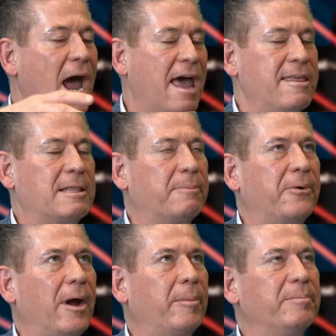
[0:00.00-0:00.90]
I think the
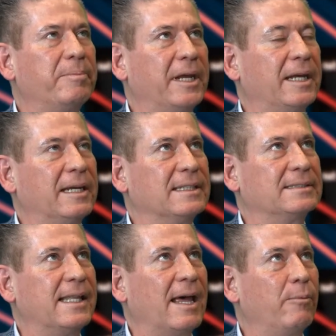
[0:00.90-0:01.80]
problem being
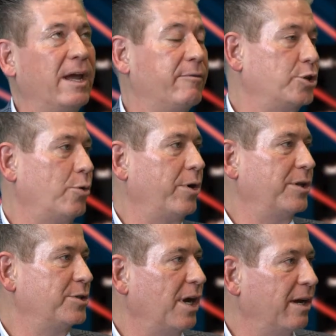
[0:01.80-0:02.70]
is that we have a
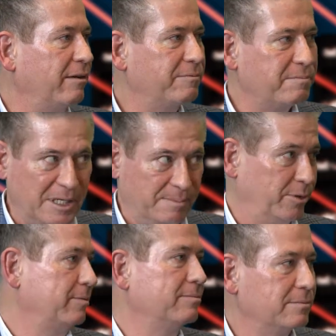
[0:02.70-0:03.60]
shortage of
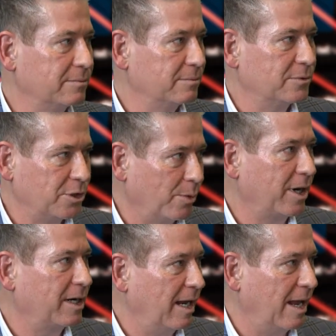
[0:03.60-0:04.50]
people to
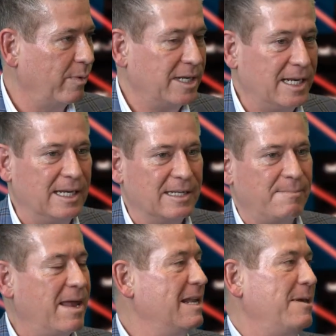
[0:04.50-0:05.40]
work, and we need as
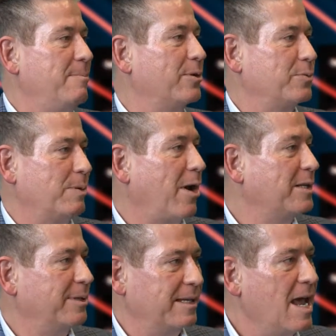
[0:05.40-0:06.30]
many people as we
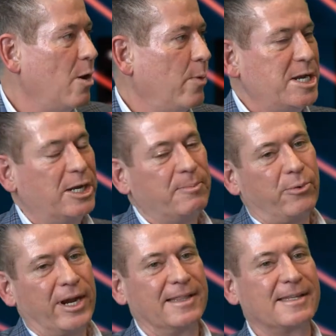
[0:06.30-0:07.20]
possibly. We could
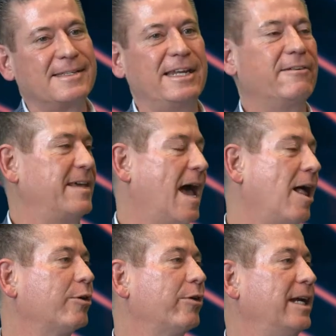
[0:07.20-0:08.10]
bring the city of
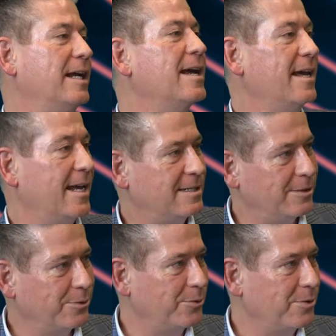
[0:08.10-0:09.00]
Calgary
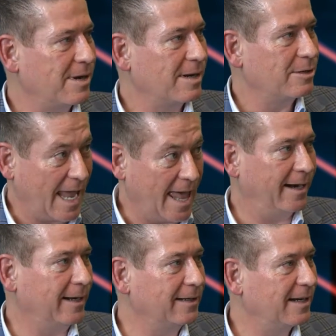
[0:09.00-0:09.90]
into
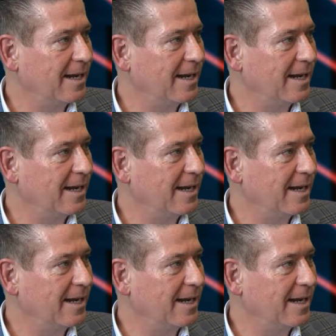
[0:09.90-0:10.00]
Canada,